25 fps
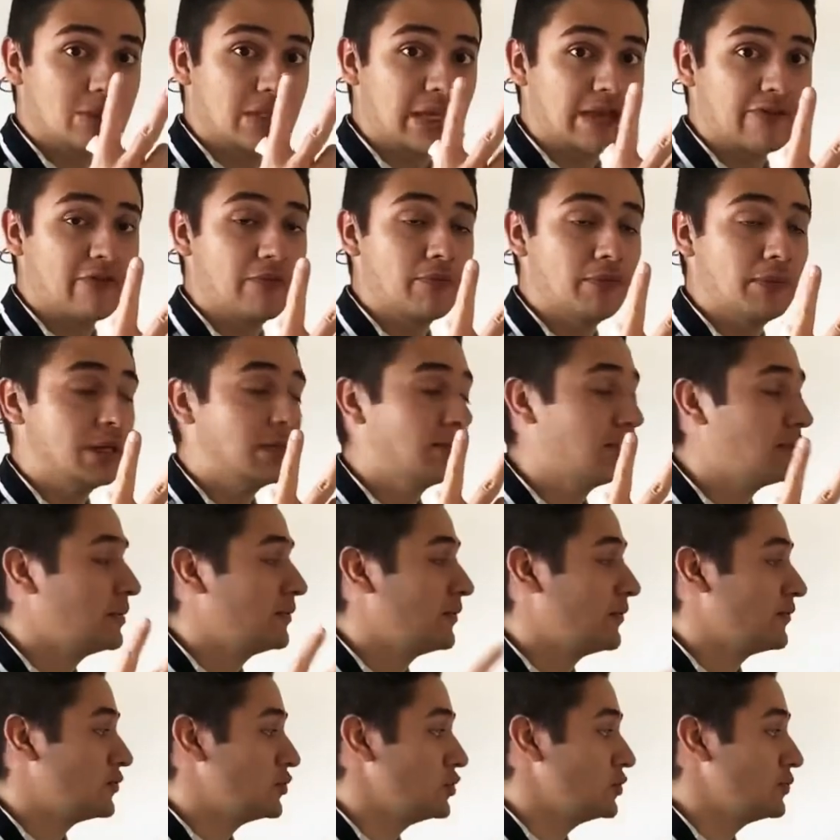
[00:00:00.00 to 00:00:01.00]
have a minimum
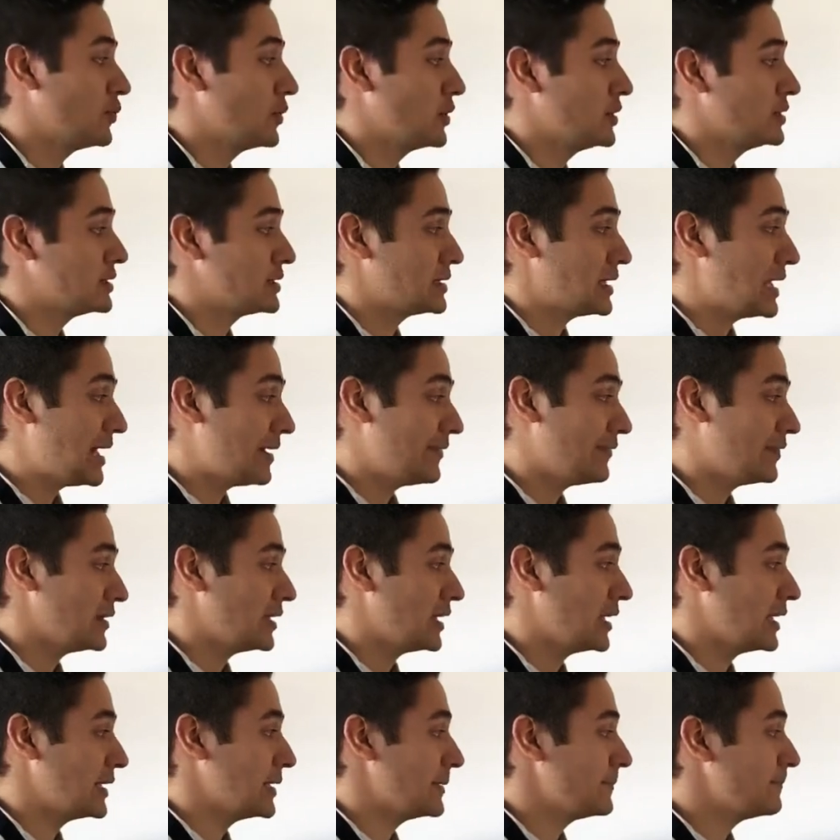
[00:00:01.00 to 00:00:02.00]
of 2 points to have a
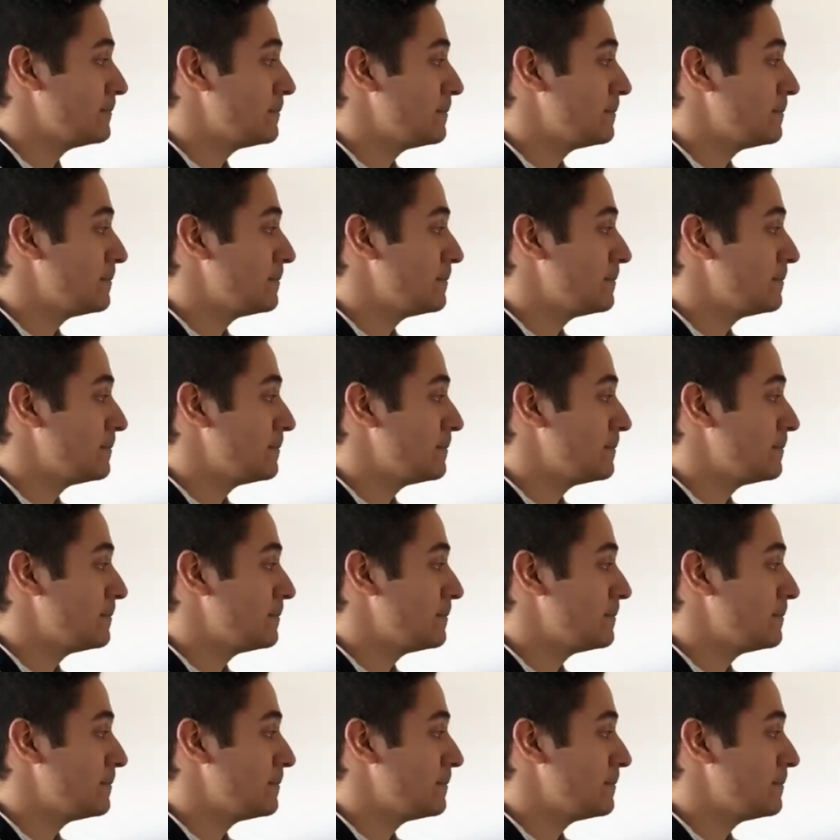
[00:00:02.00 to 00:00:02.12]
line.